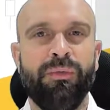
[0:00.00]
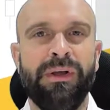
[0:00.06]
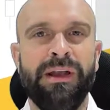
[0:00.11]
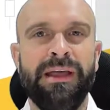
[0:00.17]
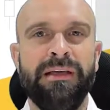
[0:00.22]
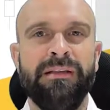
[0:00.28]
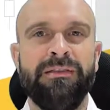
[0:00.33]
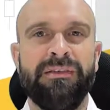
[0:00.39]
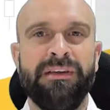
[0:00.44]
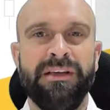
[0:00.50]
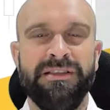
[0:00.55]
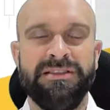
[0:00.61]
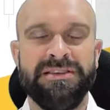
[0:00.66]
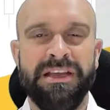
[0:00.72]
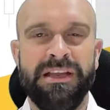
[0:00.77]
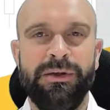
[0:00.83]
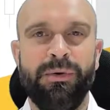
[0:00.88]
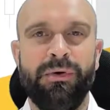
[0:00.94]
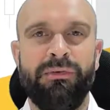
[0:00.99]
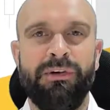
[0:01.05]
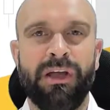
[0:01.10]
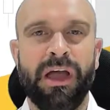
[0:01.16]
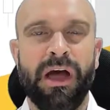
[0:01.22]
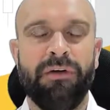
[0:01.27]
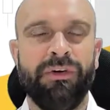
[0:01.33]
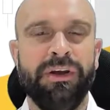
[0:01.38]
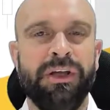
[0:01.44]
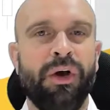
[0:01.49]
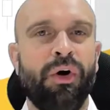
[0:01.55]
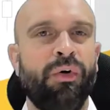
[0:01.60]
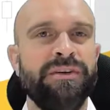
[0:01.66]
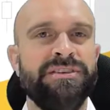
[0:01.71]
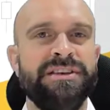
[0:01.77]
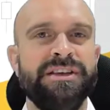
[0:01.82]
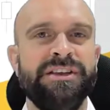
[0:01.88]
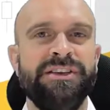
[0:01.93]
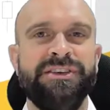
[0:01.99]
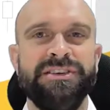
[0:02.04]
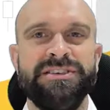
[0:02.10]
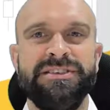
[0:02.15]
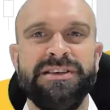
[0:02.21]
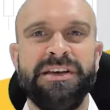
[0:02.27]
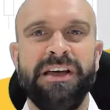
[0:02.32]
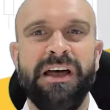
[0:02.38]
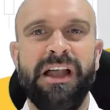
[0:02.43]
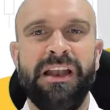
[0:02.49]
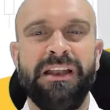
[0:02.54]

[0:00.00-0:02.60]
Will it continue a recovery, or is it just a